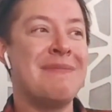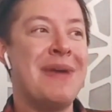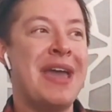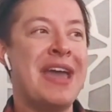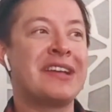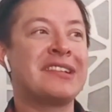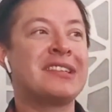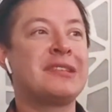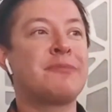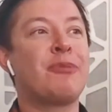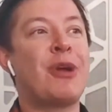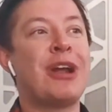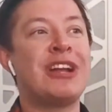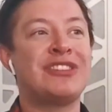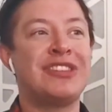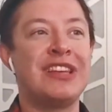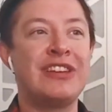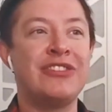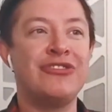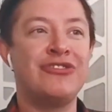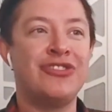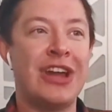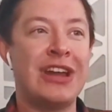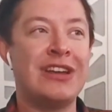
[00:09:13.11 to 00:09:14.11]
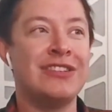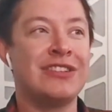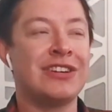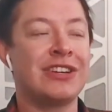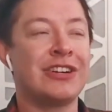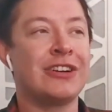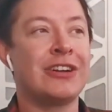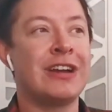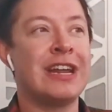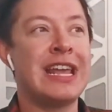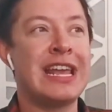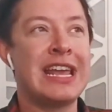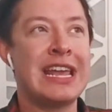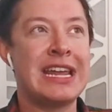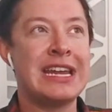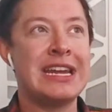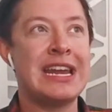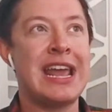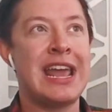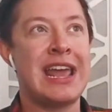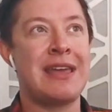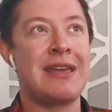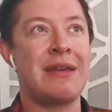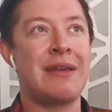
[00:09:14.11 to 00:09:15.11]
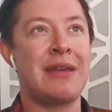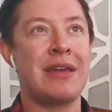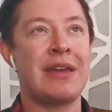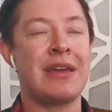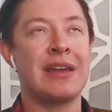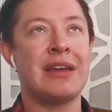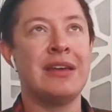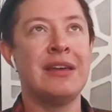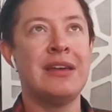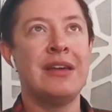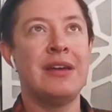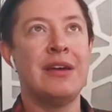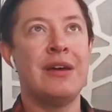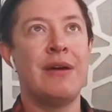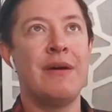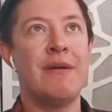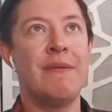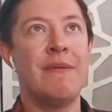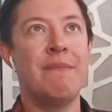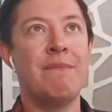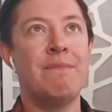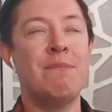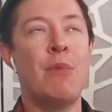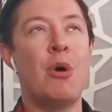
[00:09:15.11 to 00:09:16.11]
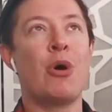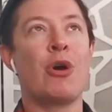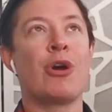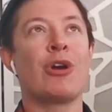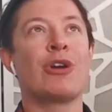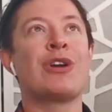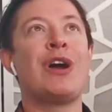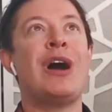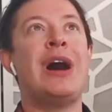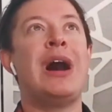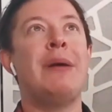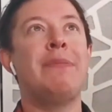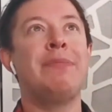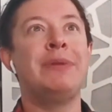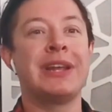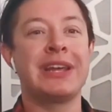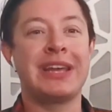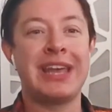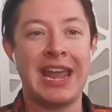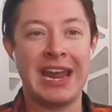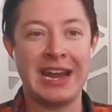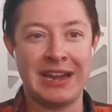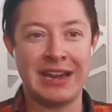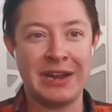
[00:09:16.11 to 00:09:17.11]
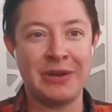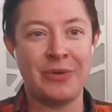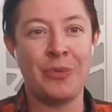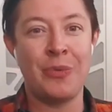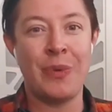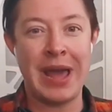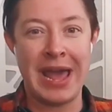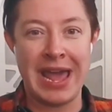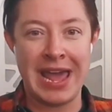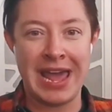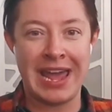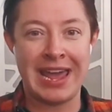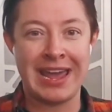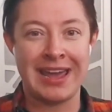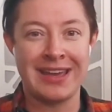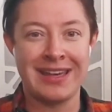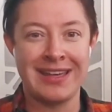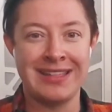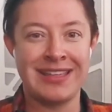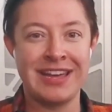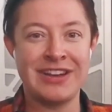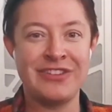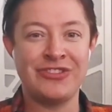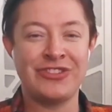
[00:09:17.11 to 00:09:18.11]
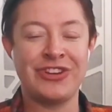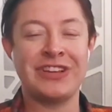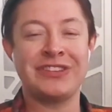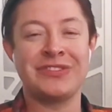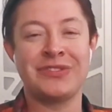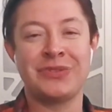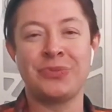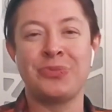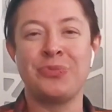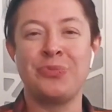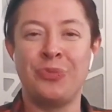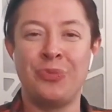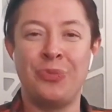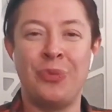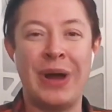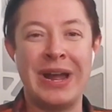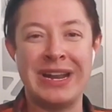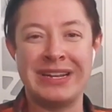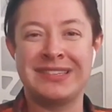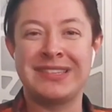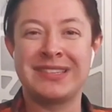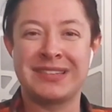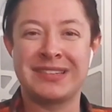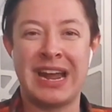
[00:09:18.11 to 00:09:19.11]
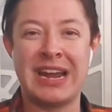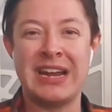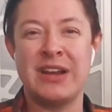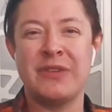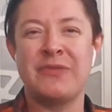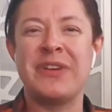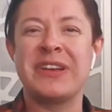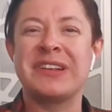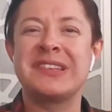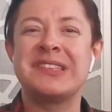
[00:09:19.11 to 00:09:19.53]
expressing gender in a more complicated way than just what's kind of